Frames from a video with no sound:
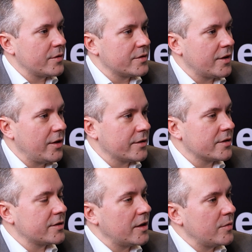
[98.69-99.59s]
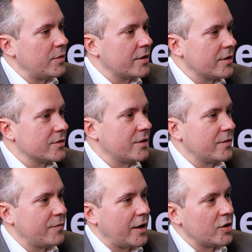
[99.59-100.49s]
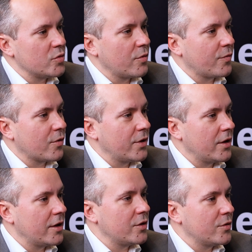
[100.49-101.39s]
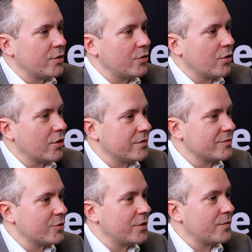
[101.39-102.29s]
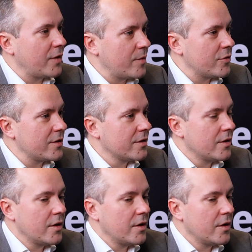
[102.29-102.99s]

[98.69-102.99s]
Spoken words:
as I like to say, because they vet you before they let you in the door and join the family.